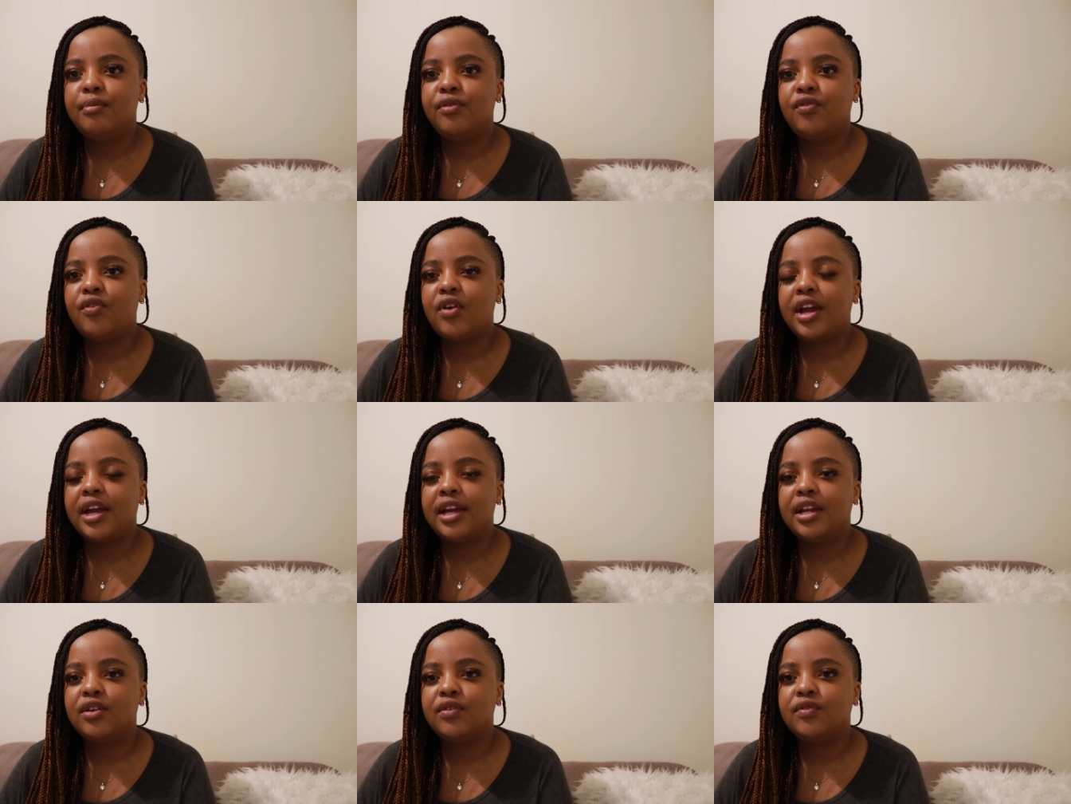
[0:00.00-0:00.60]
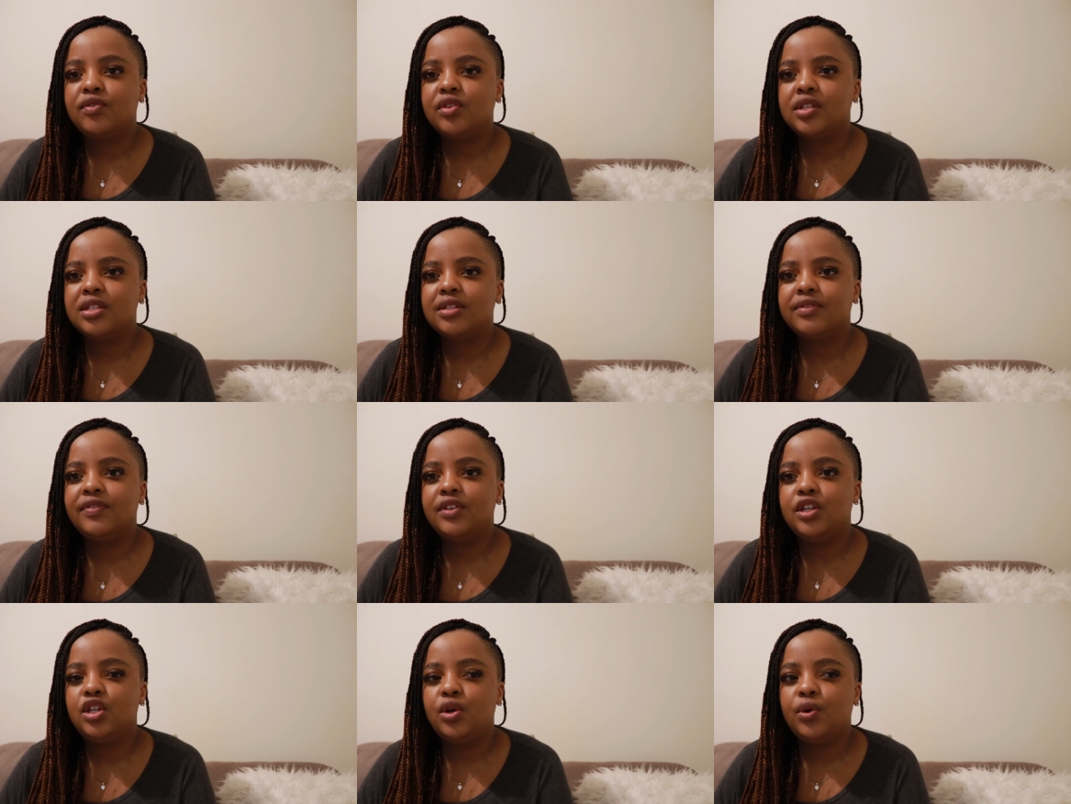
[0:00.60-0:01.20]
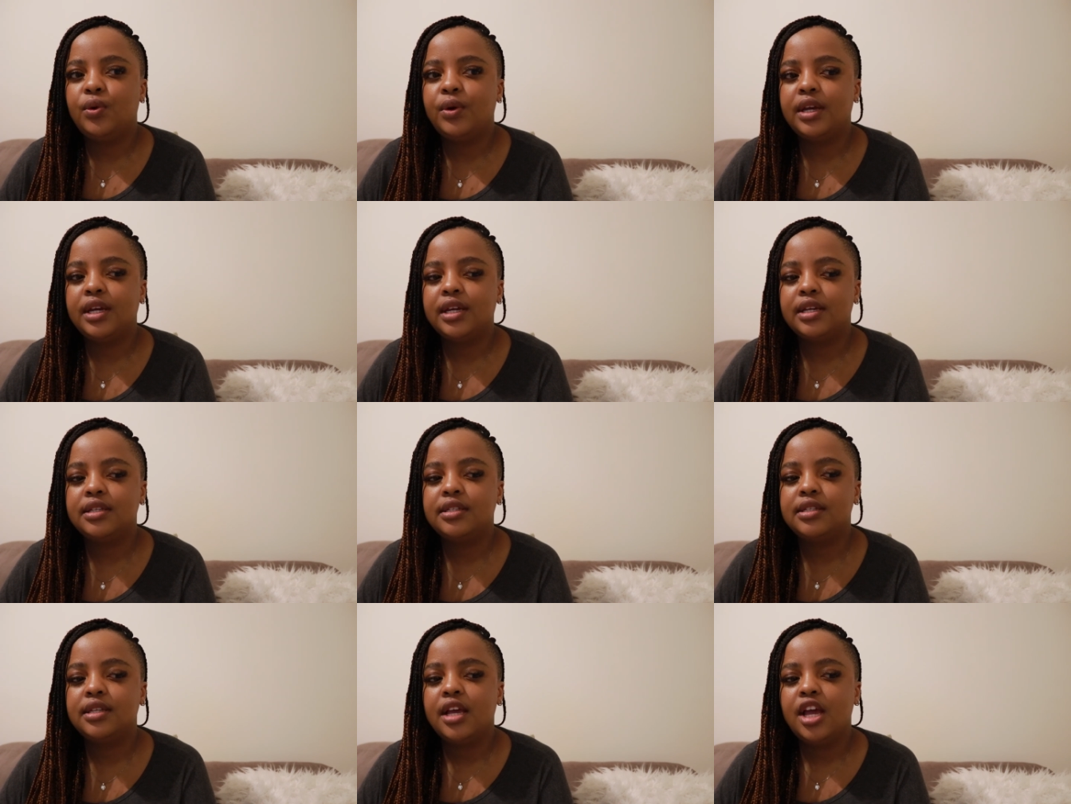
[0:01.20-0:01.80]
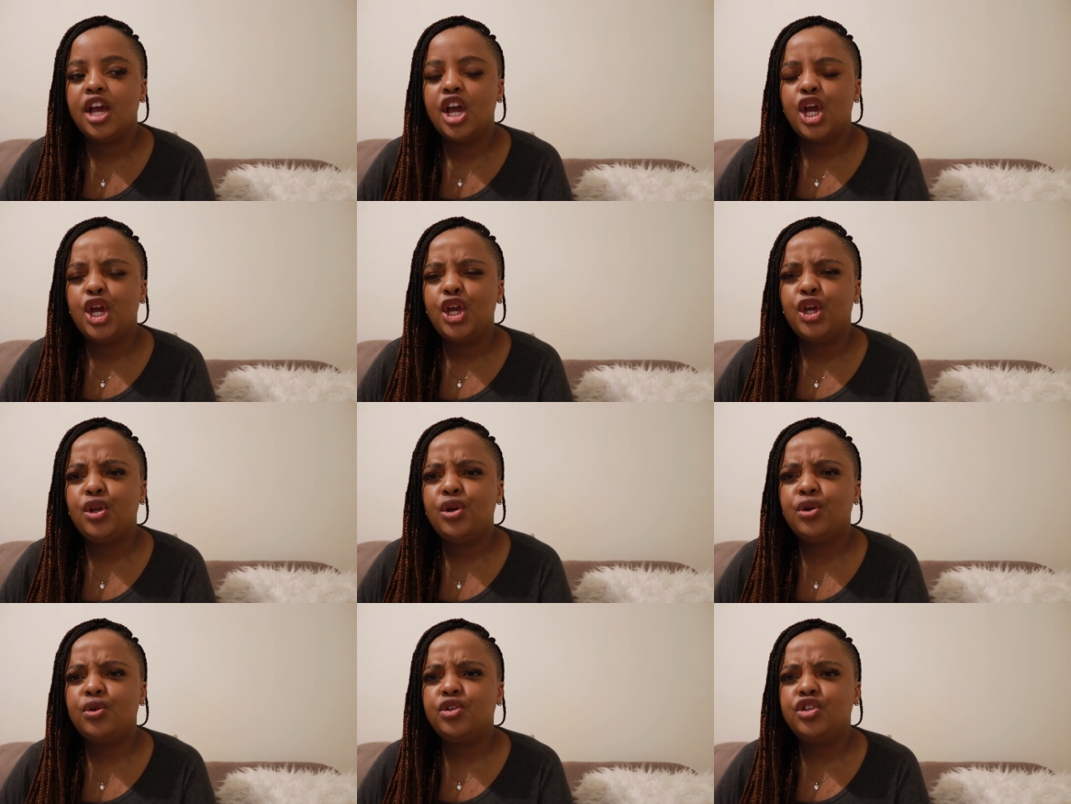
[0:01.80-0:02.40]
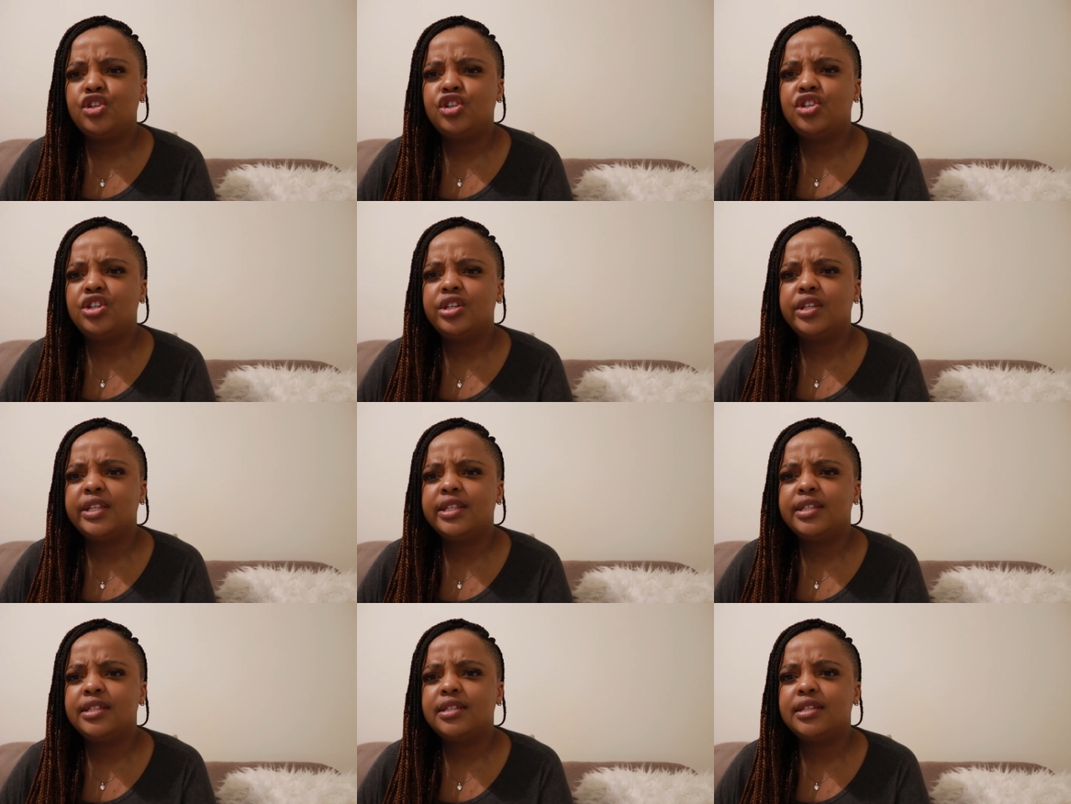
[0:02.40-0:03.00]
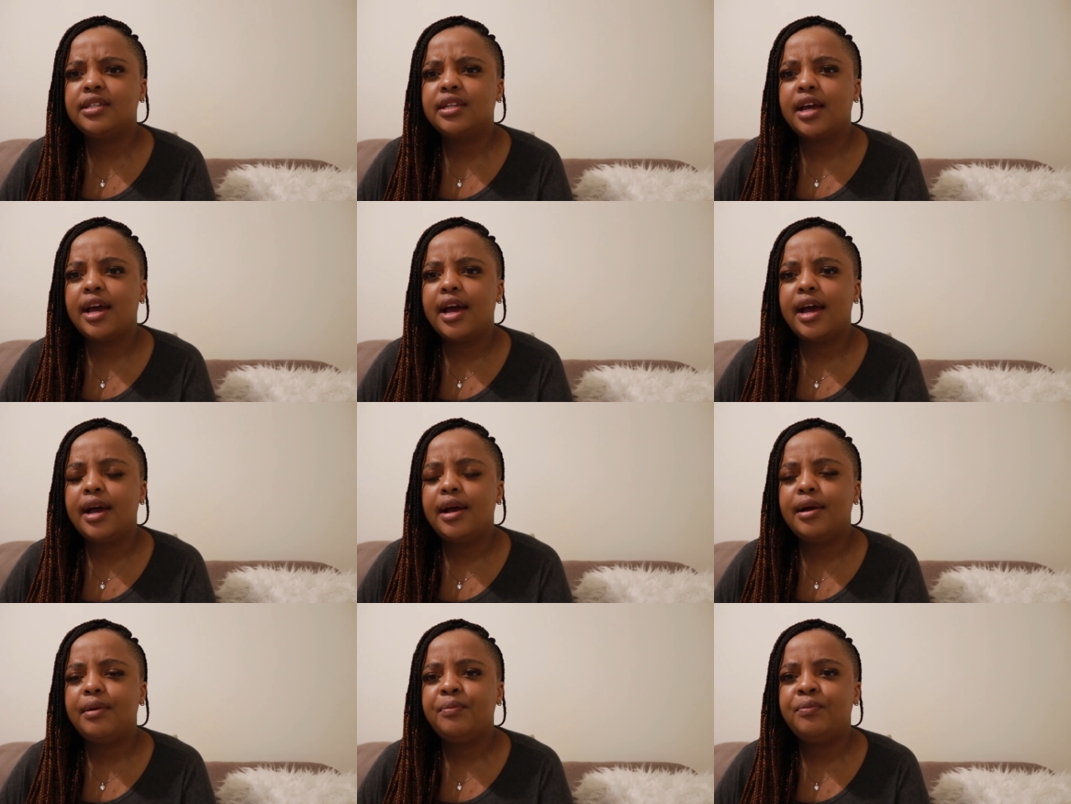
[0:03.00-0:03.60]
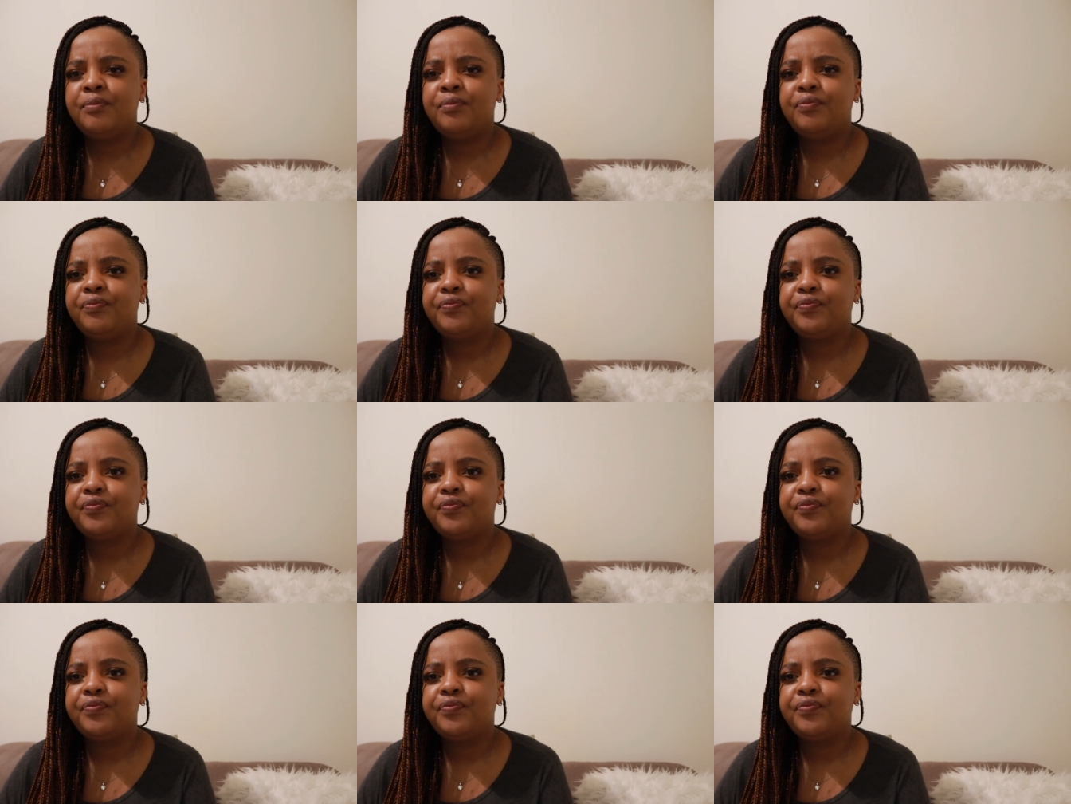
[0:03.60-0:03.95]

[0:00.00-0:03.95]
before I end off this video is you know just um,